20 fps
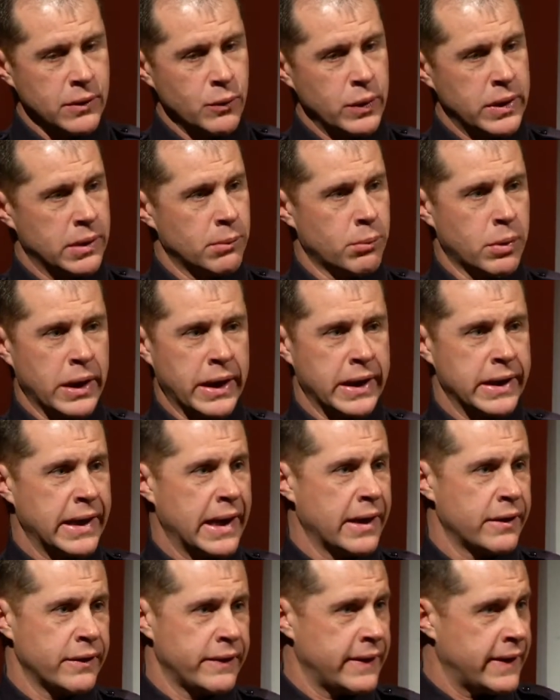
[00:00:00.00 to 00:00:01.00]
We can break it
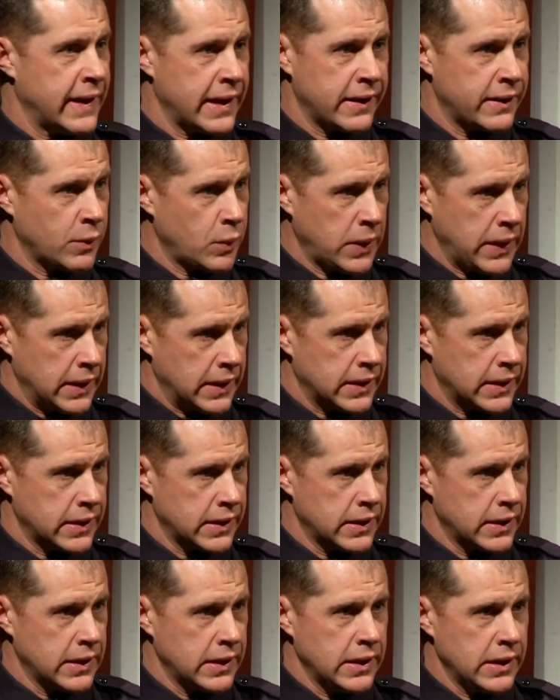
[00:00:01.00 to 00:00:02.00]
down to the day of the week.
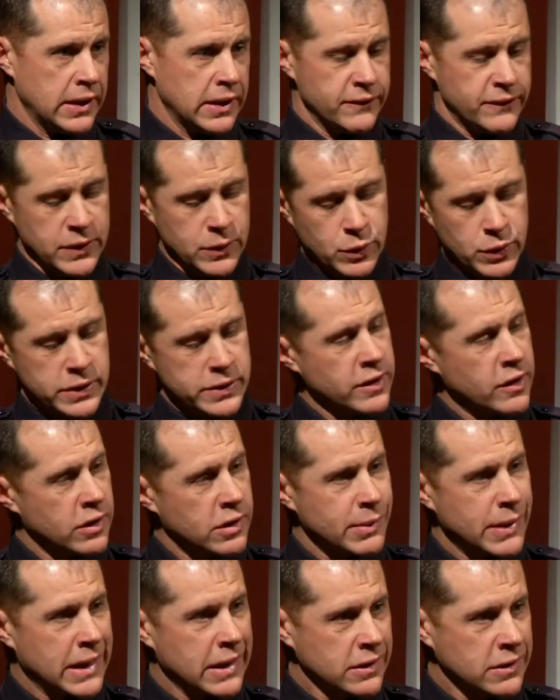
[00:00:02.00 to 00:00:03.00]
If you want to
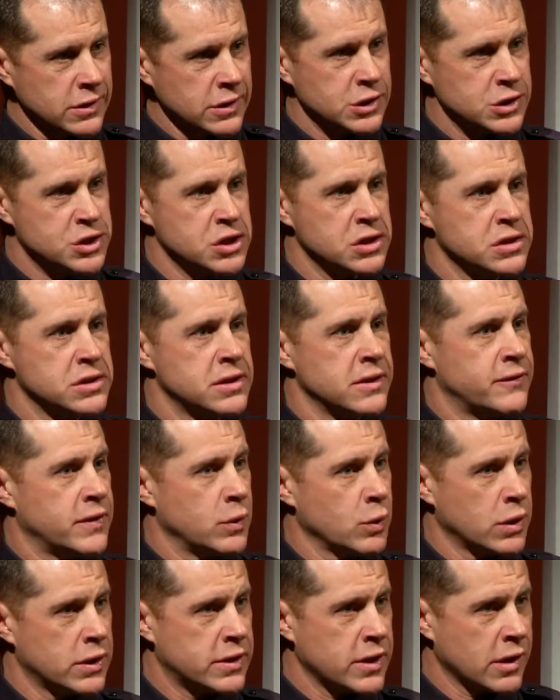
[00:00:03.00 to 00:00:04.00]
talk about collisions, if
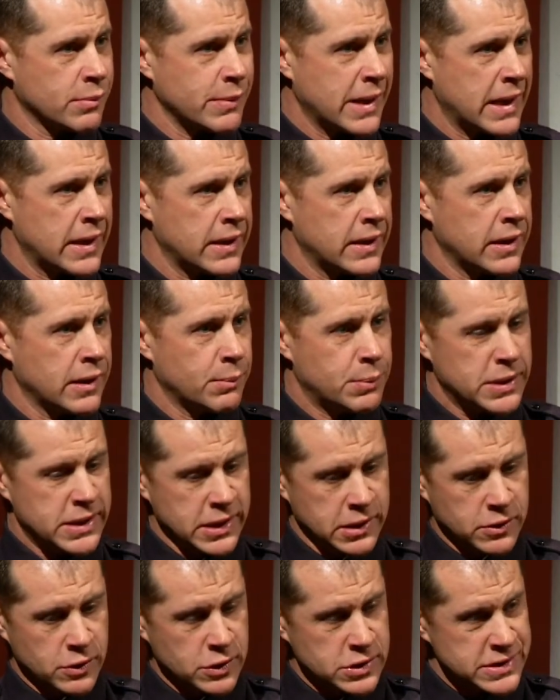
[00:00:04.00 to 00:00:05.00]
you want to talk about a
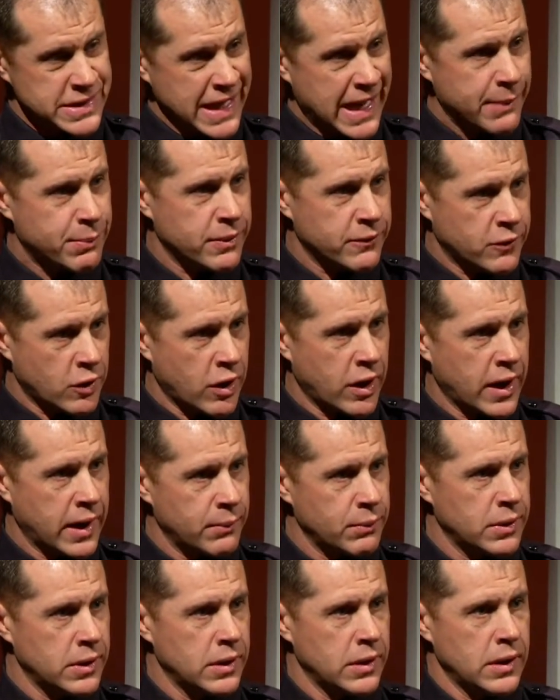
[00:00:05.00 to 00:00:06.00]
particular type of
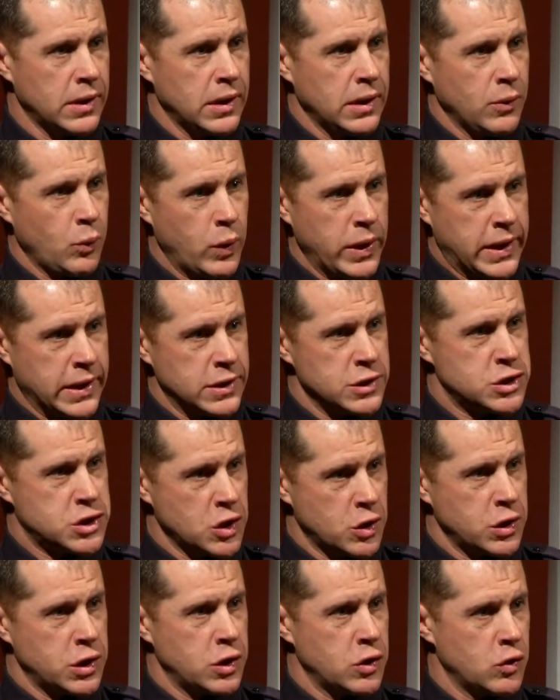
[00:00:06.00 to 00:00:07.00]
crime, we can
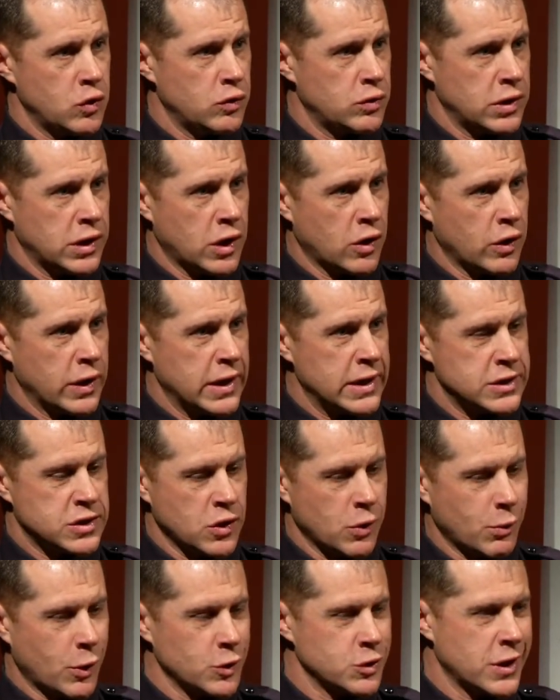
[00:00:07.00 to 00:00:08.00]
show you, it's
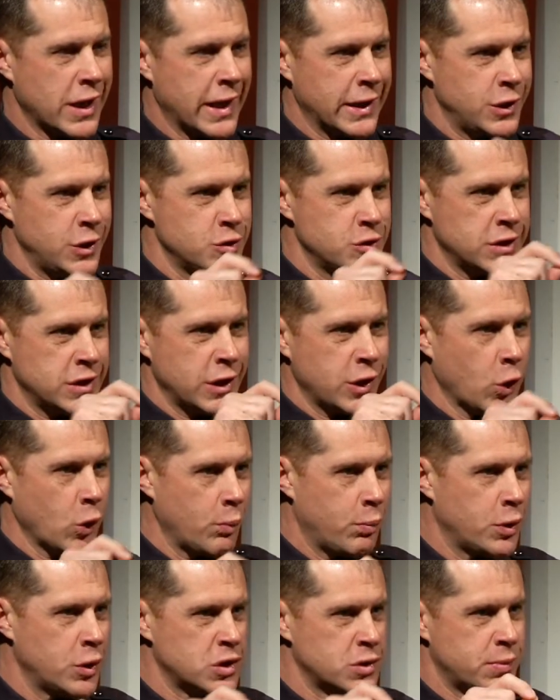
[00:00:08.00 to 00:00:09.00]
almost like using the
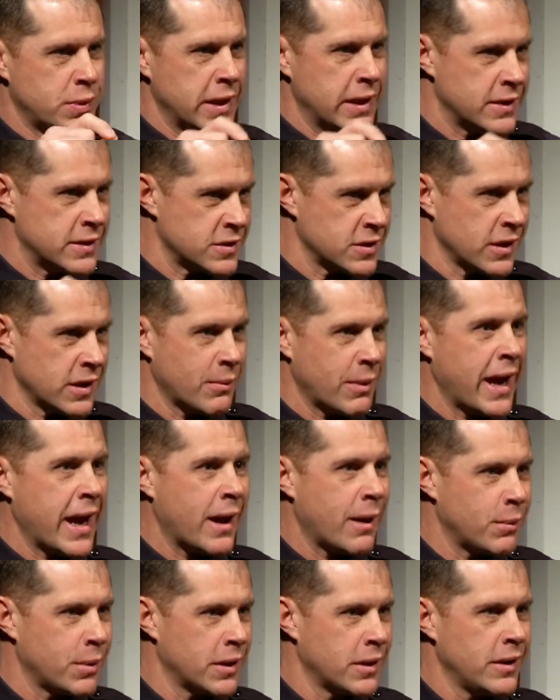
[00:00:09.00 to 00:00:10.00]
old push pins on the
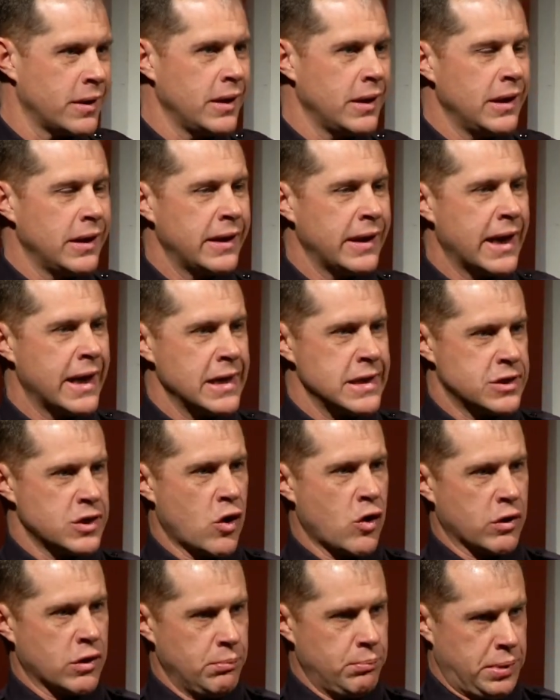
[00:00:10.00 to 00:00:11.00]
map. Mm-hmm. Now it's
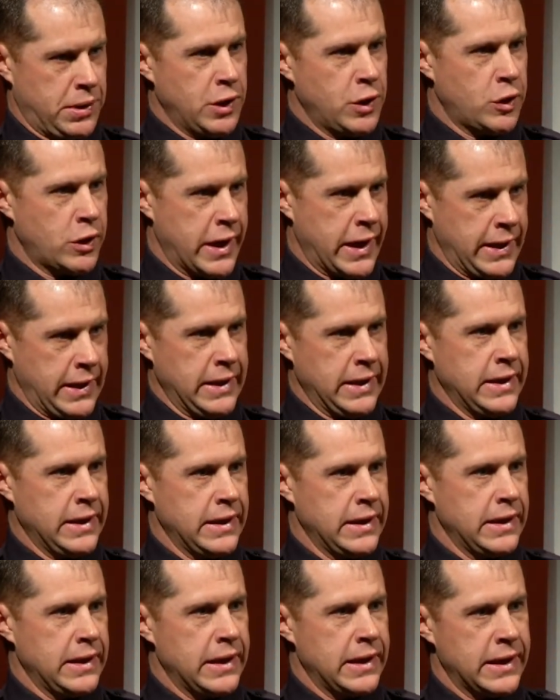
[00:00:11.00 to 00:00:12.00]
all computer aided,
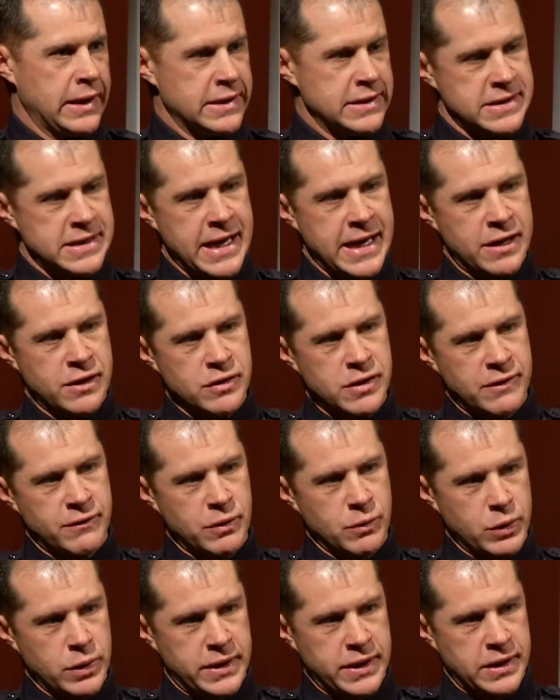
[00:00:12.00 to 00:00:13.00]
and it's data
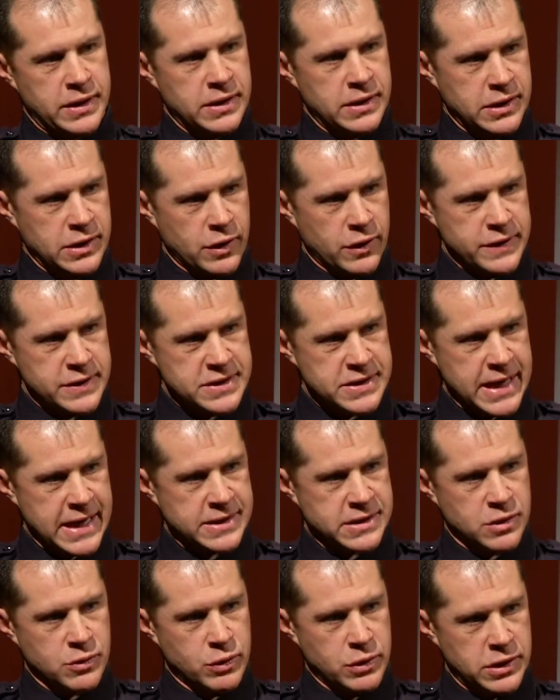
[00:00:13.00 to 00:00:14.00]
driven within, the
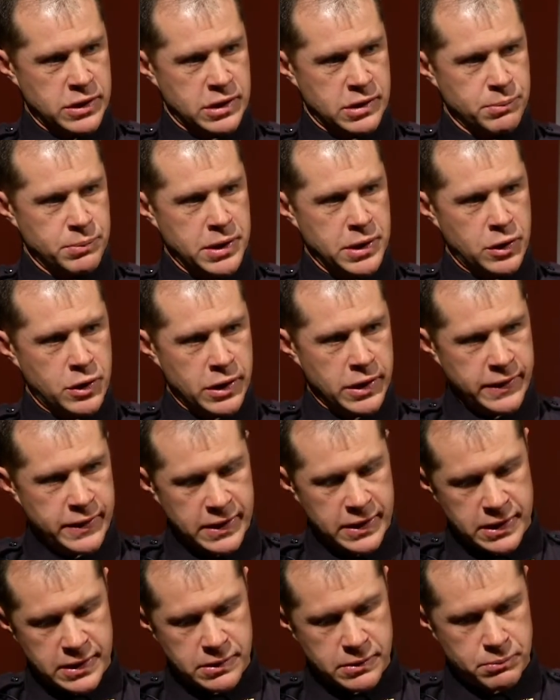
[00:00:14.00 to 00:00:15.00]
stats go into the computer, and
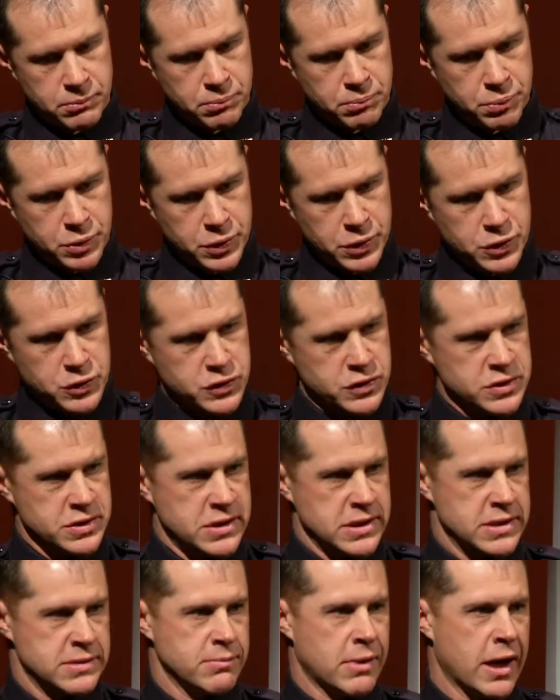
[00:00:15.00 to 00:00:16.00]
then it produces
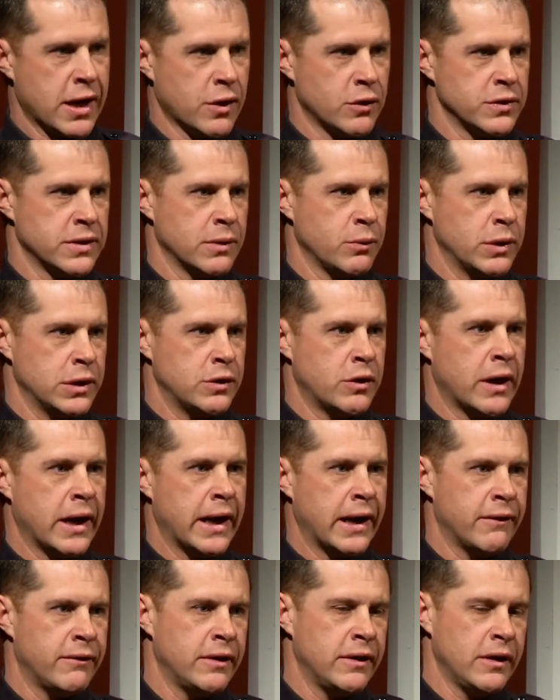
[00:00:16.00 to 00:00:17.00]
these models that we
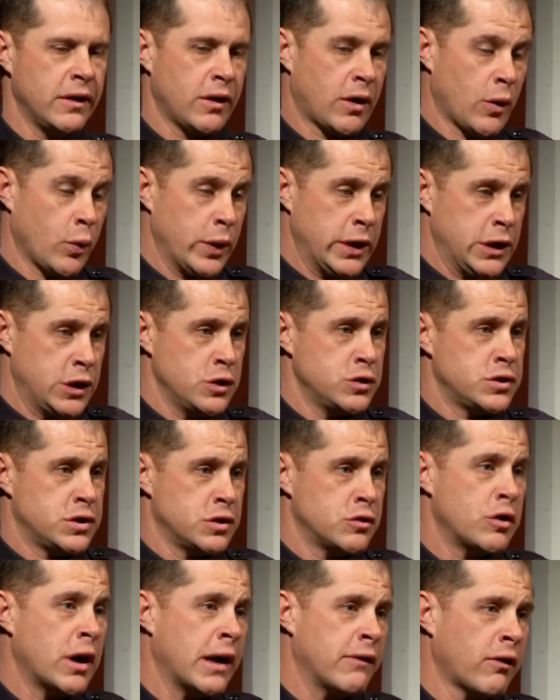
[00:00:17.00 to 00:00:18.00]
drive, or we use
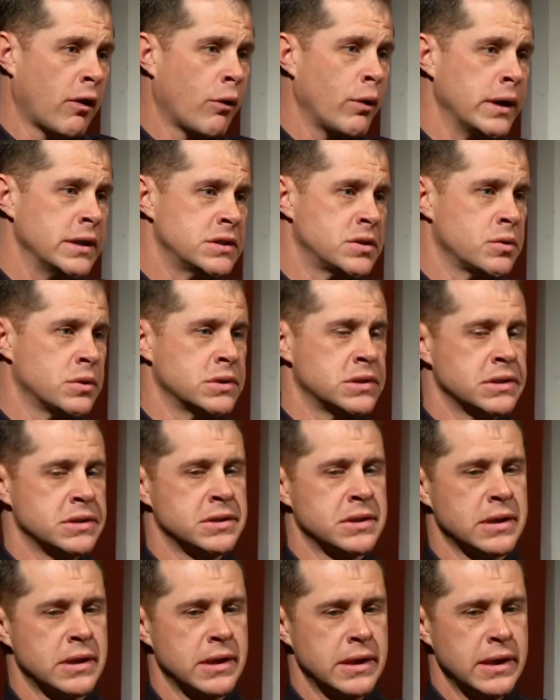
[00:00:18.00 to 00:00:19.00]
to drive our
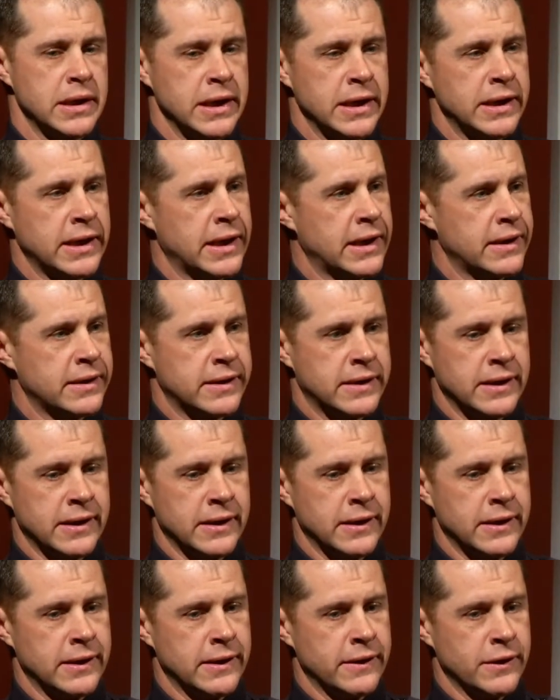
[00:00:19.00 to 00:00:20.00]
resources. And that
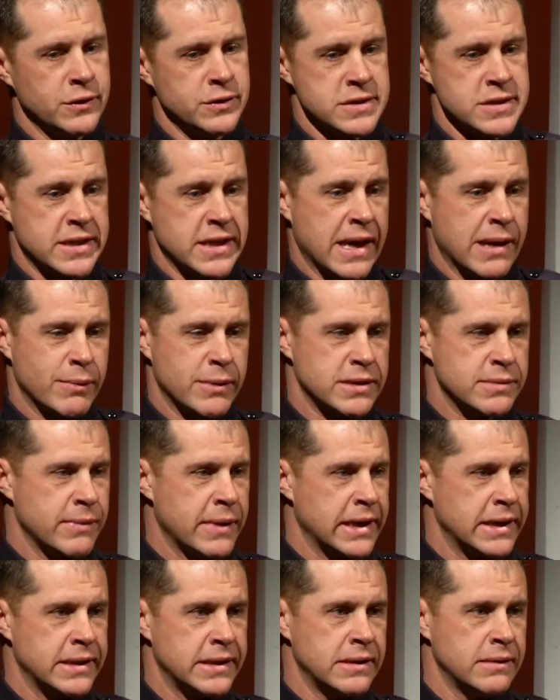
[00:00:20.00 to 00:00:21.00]
those assignments
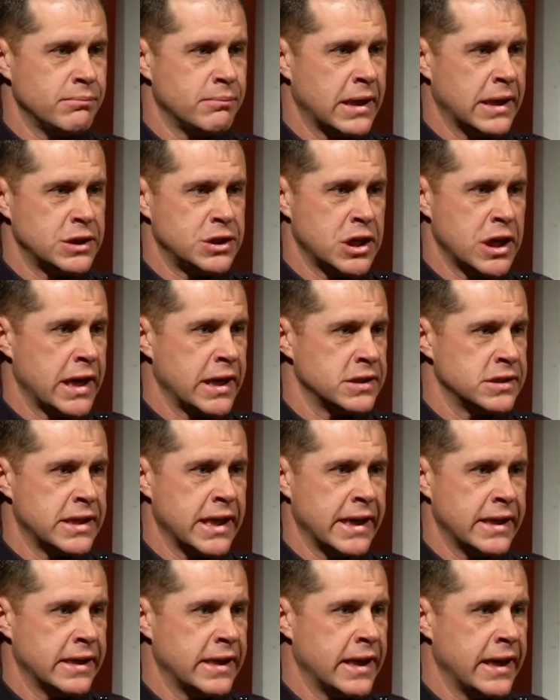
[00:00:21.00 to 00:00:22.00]
may change
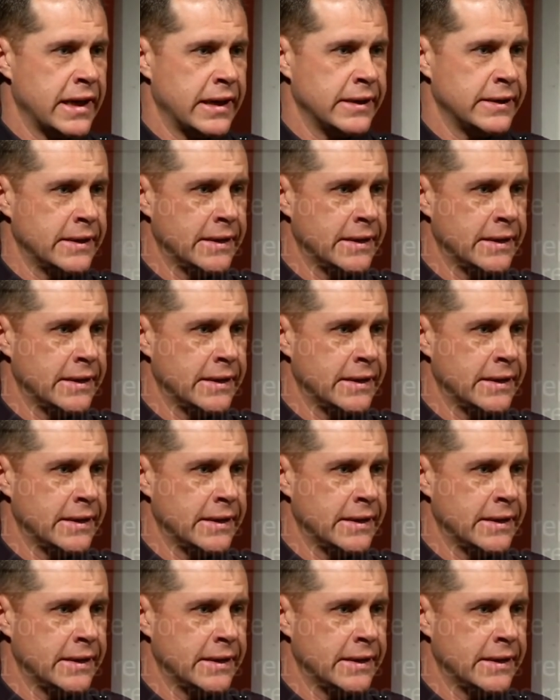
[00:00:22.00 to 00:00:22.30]
day to day.